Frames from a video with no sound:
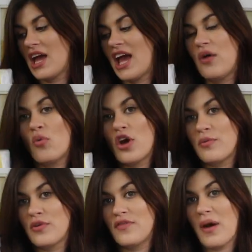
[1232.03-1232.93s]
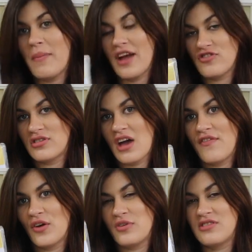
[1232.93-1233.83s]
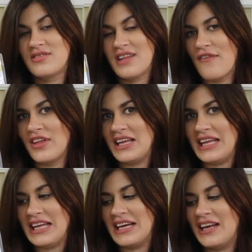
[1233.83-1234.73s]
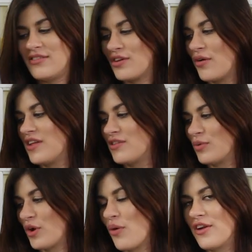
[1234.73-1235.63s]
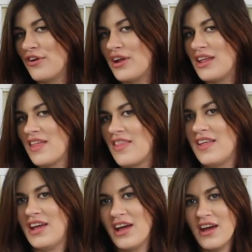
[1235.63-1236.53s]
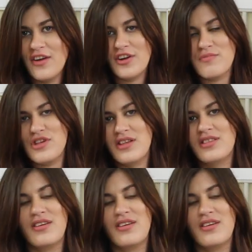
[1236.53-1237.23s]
A waterproof mattress cover, which is definitely needed, so this will go underneath the crib sheets,